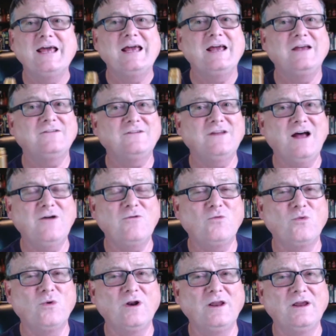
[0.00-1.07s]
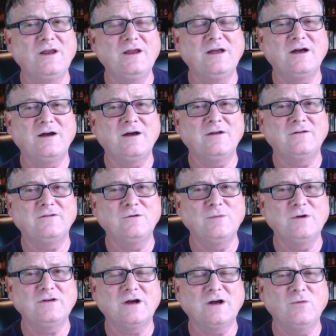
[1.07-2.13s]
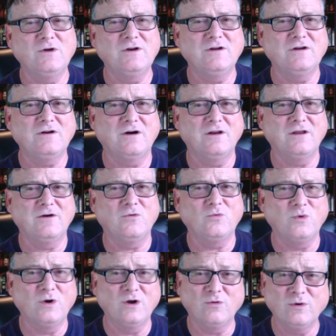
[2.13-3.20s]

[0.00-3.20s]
it's not really too much, I wouldn't call it a real,